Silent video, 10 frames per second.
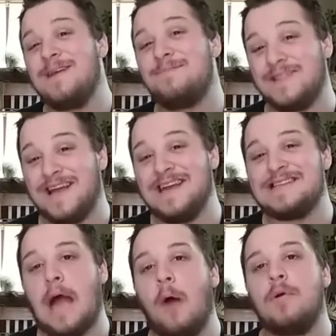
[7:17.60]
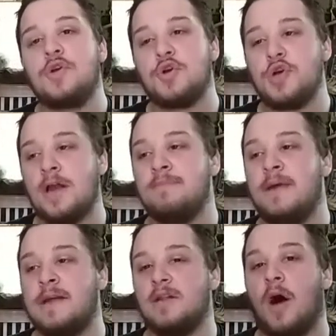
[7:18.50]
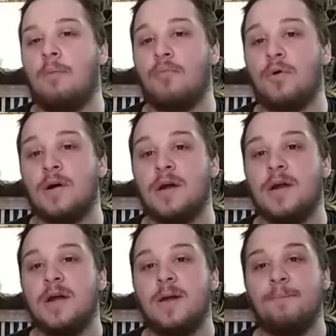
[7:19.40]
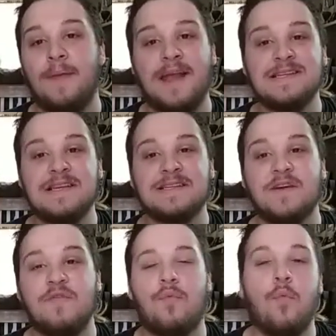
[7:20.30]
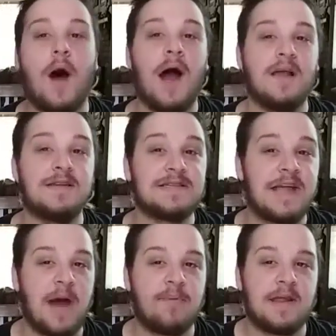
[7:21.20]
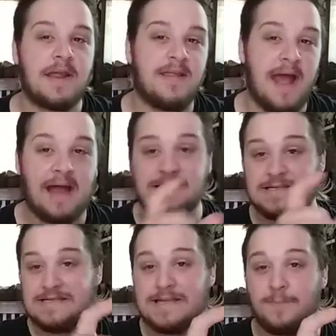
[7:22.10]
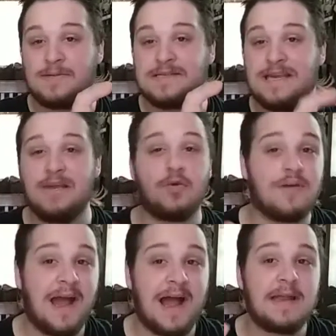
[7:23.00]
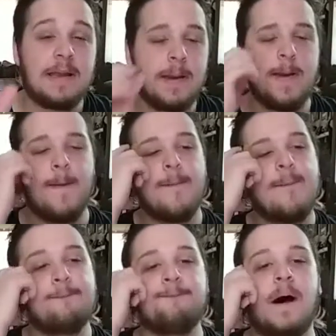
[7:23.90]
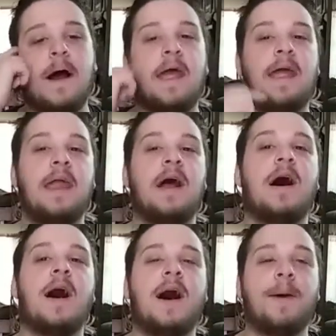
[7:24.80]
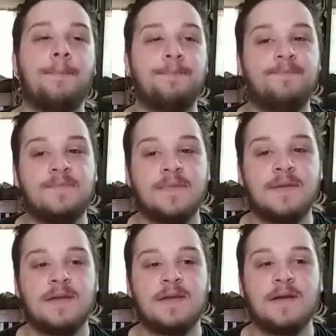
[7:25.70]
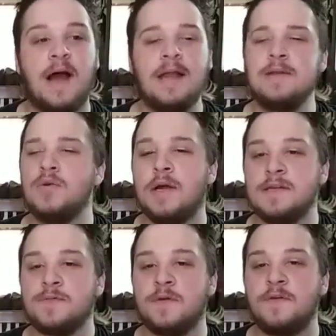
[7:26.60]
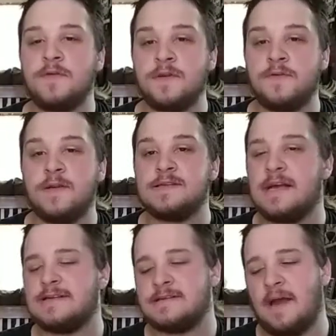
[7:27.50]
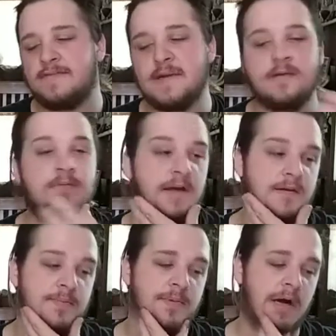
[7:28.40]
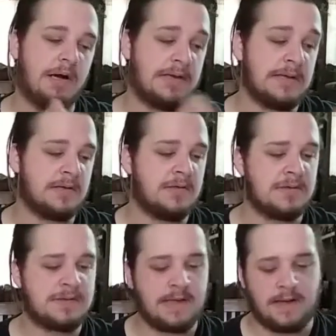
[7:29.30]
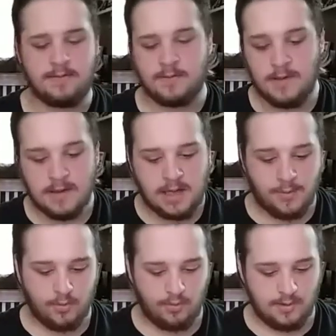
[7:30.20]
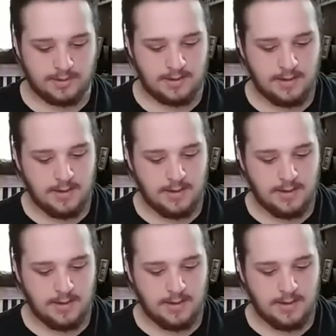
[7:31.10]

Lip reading: Blanks, I would try to make it a lot more making sense of why this is happening in that type of scene or not. But I do like this movie for different things, as I've said, like kills and camera work.